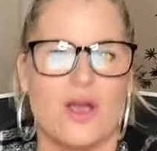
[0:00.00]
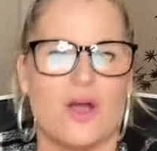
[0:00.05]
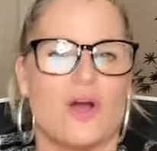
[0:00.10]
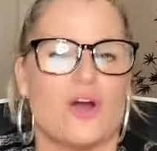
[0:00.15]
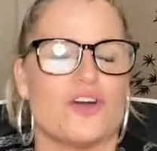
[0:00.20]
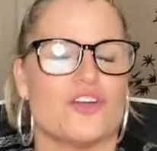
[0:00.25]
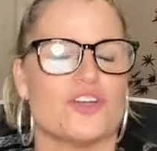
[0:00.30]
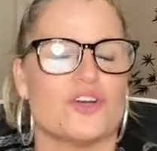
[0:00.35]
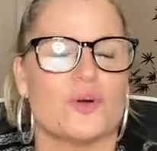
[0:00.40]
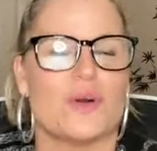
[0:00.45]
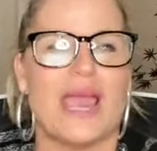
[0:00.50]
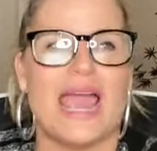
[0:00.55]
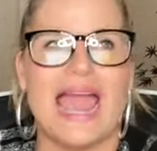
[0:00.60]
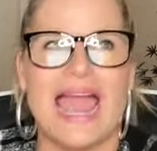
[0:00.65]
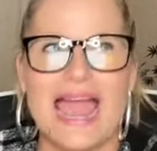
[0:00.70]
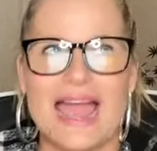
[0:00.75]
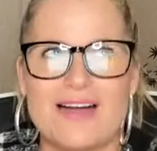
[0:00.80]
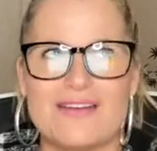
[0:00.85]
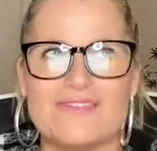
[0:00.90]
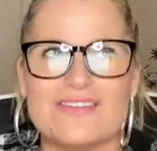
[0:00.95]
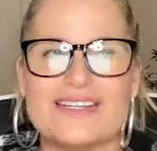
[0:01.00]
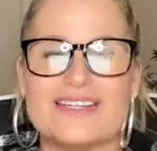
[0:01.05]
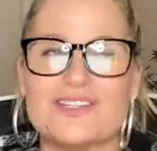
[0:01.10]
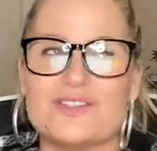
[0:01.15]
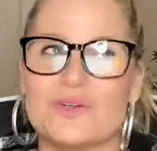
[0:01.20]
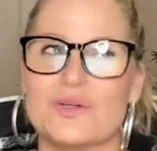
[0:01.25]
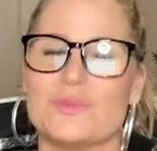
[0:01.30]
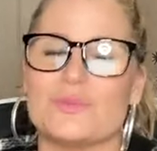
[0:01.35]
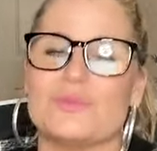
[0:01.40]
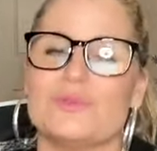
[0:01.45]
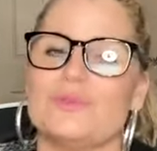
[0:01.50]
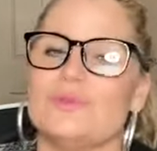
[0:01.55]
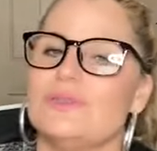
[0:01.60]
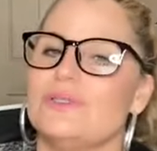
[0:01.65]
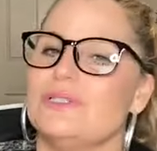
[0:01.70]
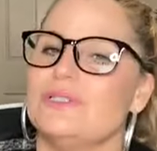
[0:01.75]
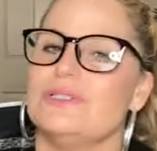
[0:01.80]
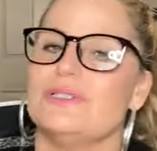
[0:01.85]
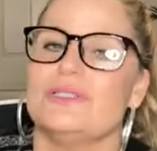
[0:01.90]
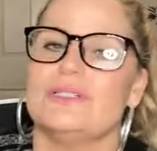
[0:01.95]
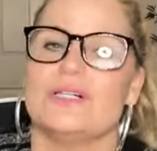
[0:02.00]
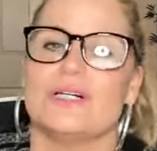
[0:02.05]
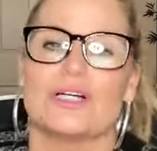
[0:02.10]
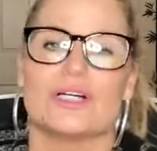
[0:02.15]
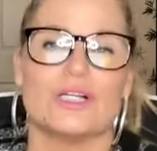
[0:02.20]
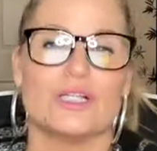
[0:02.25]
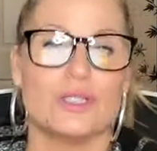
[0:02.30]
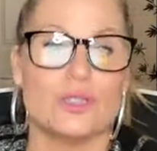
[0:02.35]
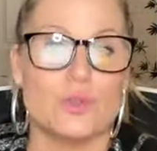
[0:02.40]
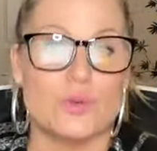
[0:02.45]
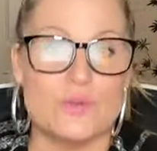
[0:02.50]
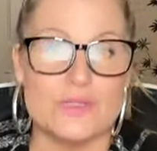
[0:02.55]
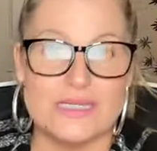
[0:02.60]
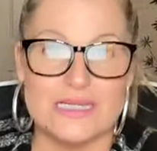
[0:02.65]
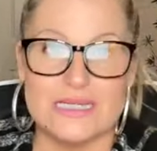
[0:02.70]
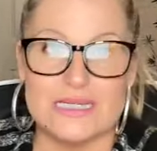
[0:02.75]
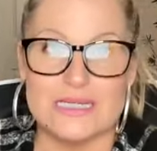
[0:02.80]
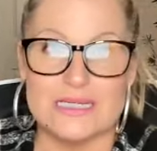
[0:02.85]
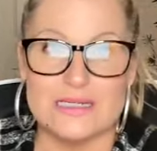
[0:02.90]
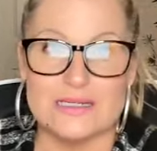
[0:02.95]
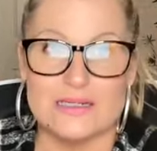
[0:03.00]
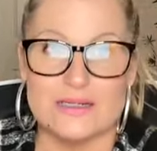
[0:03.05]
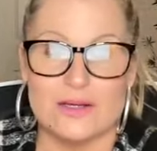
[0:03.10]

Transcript: or you're having trouble closing,